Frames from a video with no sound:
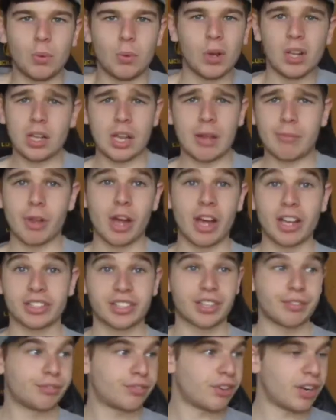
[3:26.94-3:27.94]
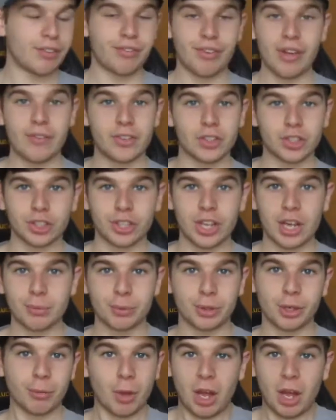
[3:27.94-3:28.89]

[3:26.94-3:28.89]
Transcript: Well, I'm not asking for any favours on that one.